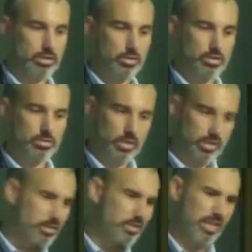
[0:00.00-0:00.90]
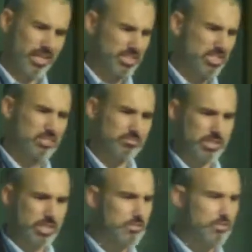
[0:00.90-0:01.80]
Um, so there's, uh,
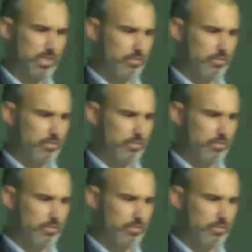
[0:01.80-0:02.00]
again,